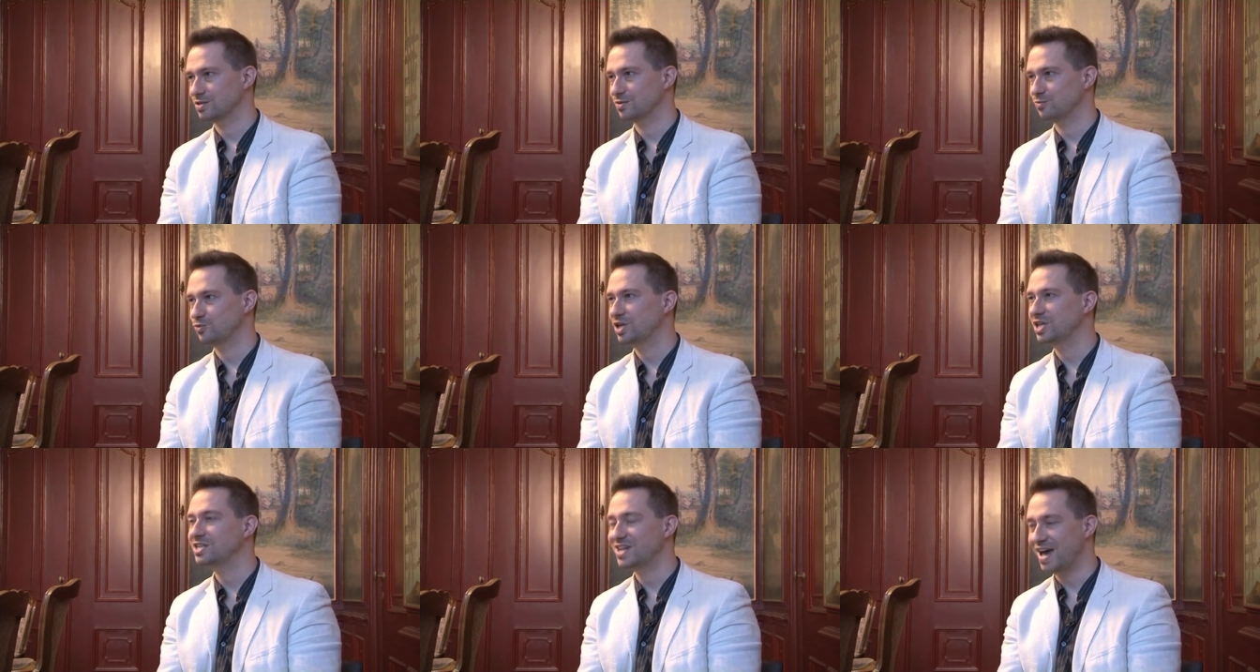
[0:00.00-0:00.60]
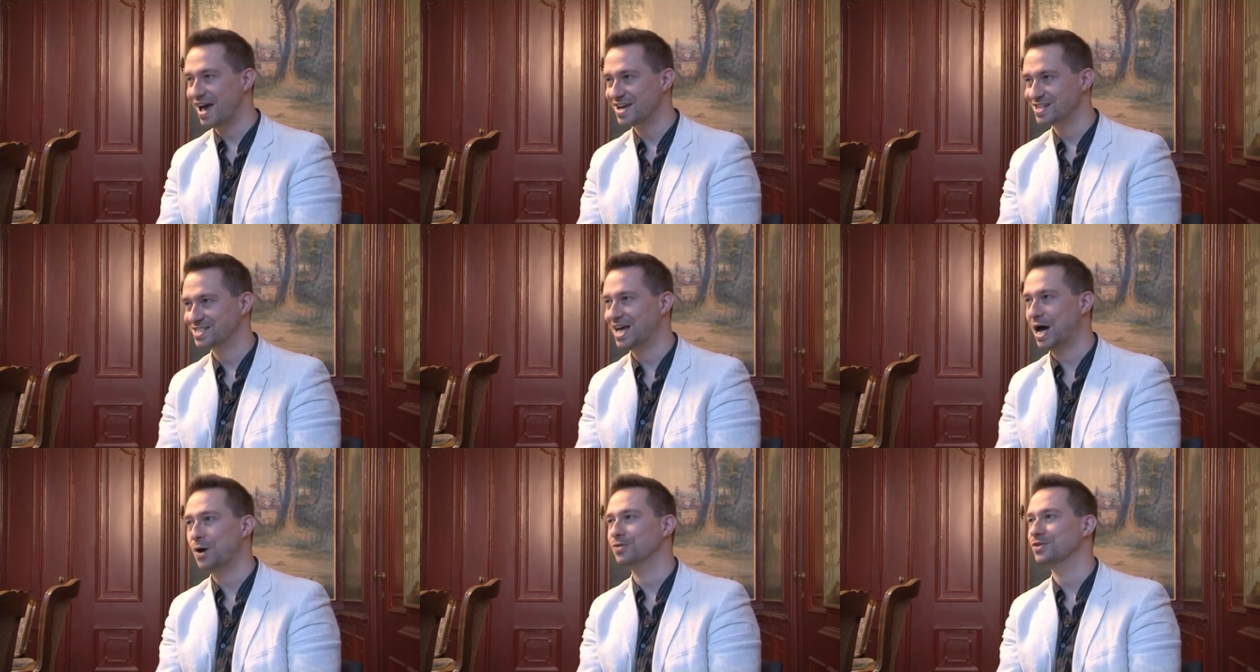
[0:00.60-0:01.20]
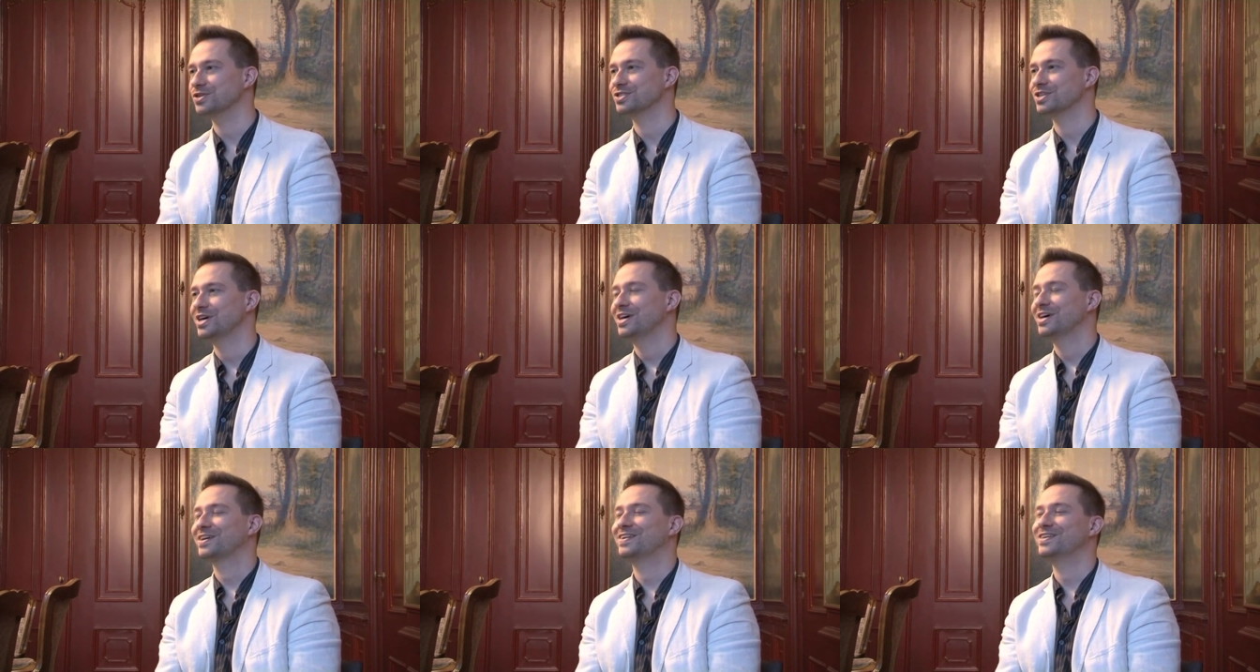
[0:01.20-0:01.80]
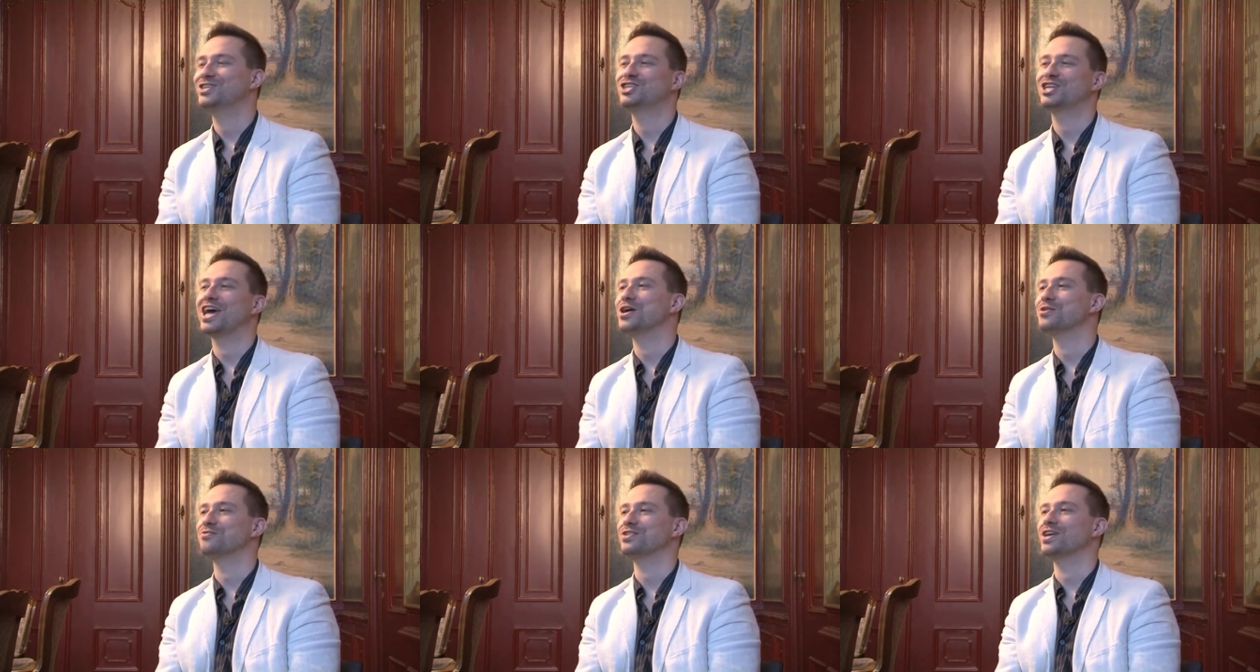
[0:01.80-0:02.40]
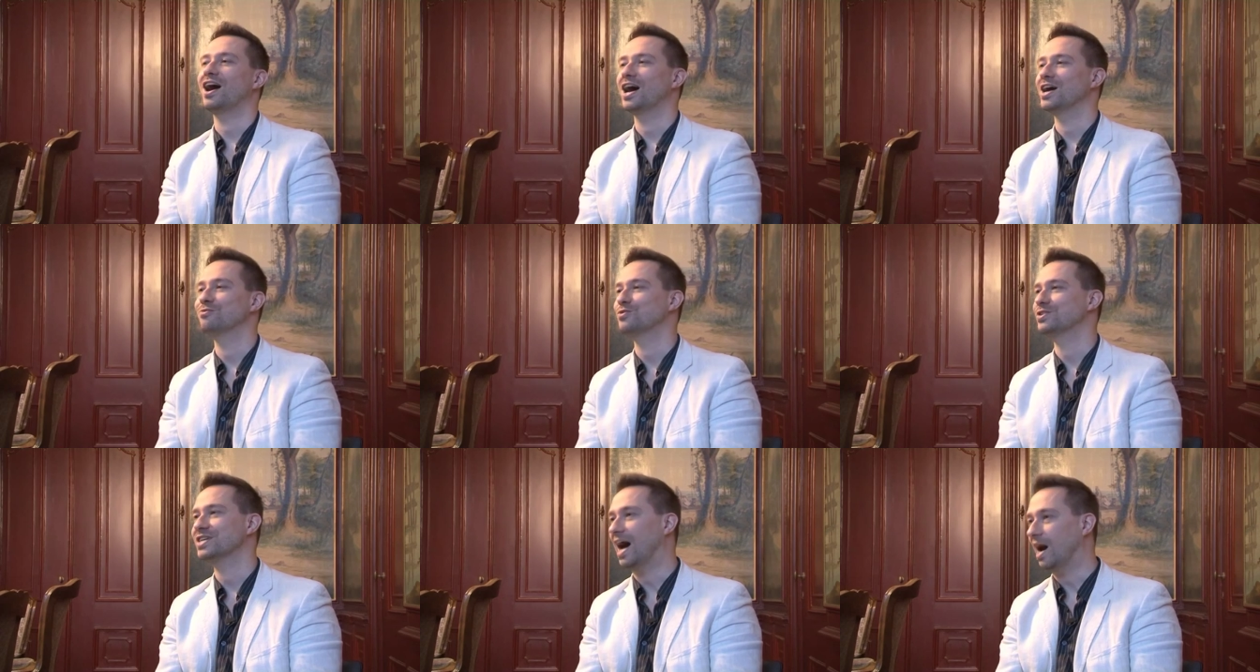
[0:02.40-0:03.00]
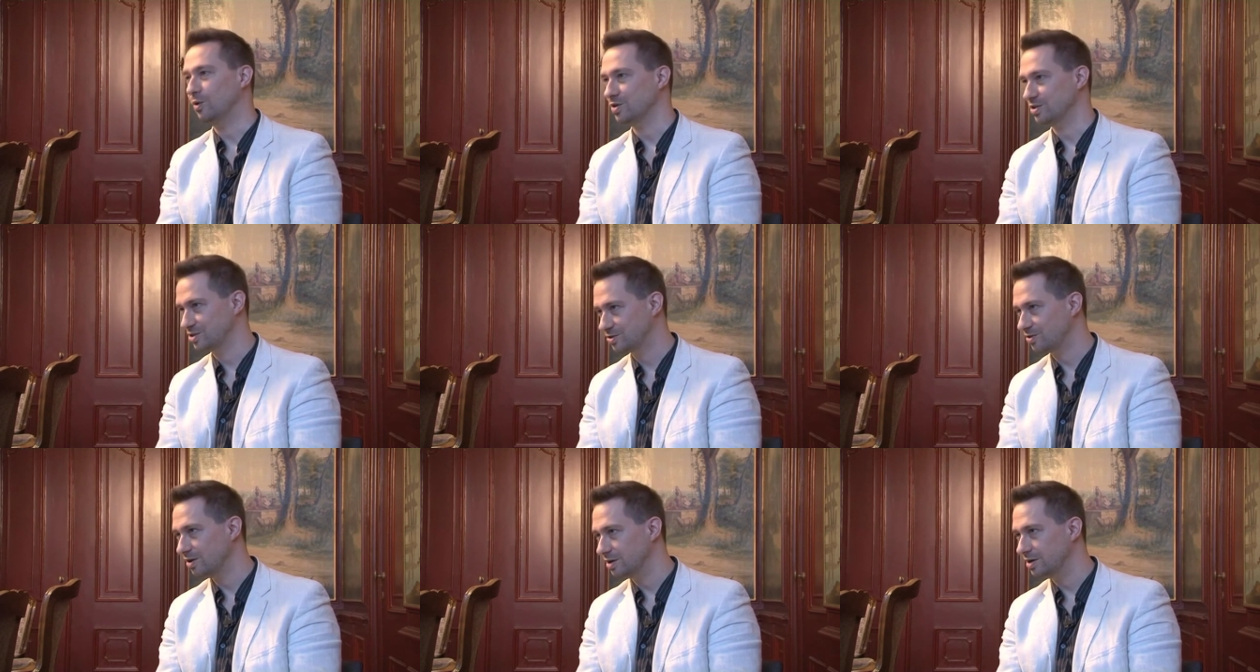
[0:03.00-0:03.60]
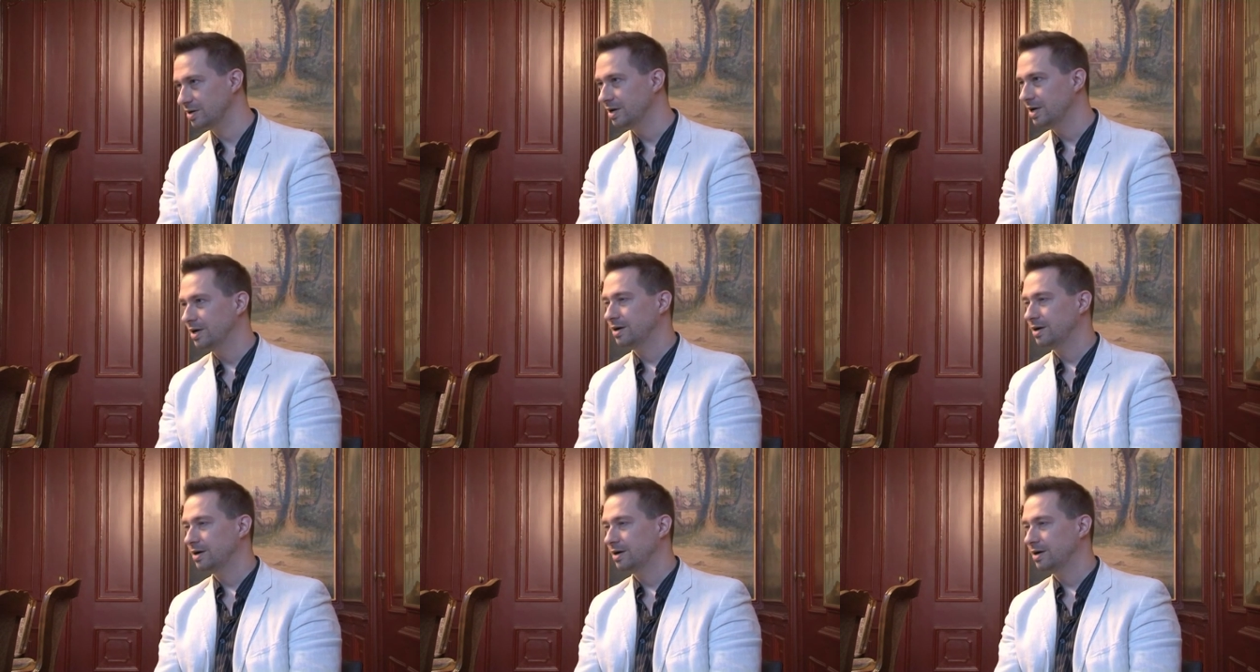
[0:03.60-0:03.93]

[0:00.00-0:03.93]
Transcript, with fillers: So it really tears down this cliche of the ivory tower scholar.